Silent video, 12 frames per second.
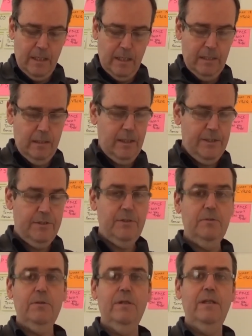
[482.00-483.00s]
I'd like to
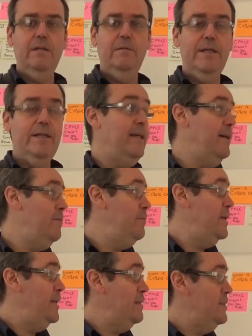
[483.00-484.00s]
talk a little bit now
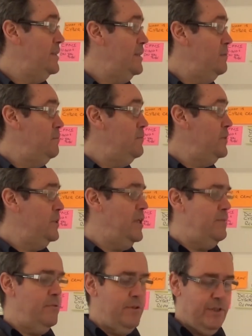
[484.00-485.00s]
about
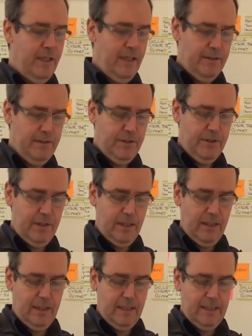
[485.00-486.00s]
cyber resilience.
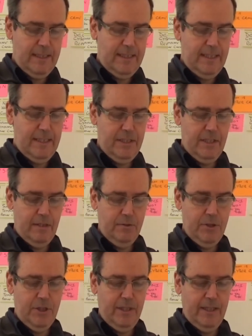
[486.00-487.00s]

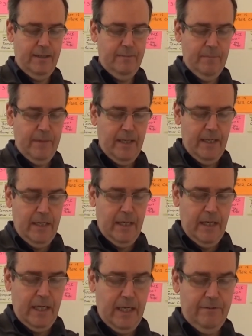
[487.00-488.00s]
DCLG
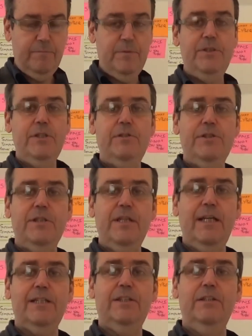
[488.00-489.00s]
have produced an
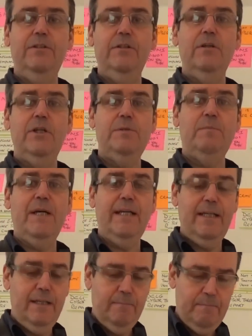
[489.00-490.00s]
excellent knowledge
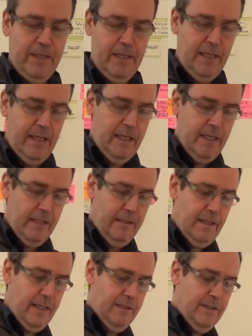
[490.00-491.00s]
bank.
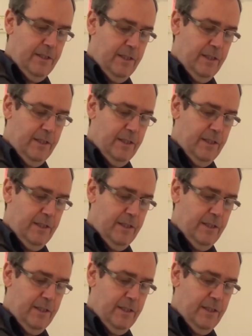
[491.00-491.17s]
That